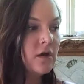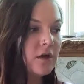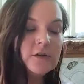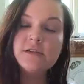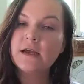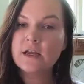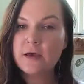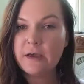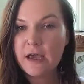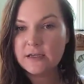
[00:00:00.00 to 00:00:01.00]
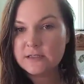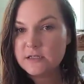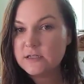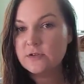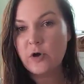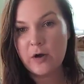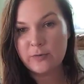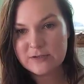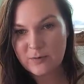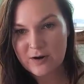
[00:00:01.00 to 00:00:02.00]
Other dynamic I see is a lot
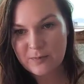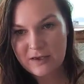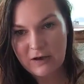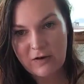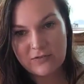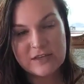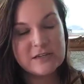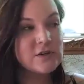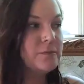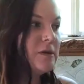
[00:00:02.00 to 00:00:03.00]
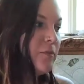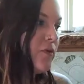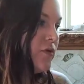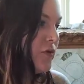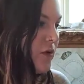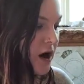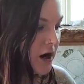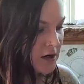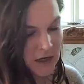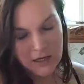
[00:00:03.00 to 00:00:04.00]
with Scorpio. These are people who
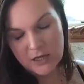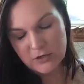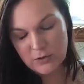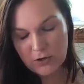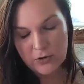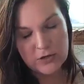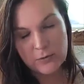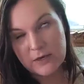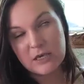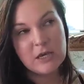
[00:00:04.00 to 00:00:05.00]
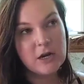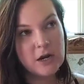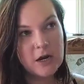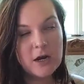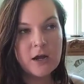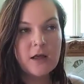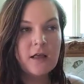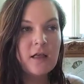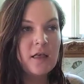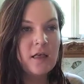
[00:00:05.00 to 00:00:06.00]
are, you know, you hear
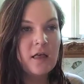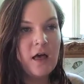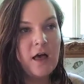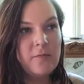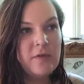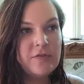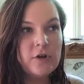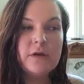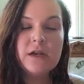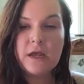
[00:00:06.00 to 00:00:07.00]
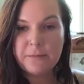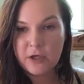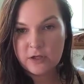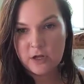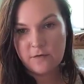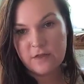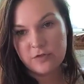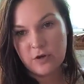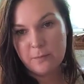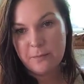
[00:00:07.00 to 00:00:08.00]
um, that they're manipulative,
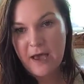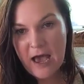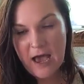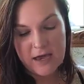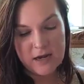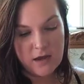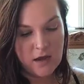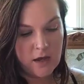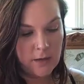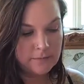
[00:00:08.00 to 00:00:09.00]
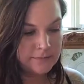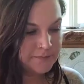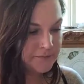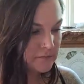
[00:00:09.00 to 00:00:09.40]
that they're bad, um,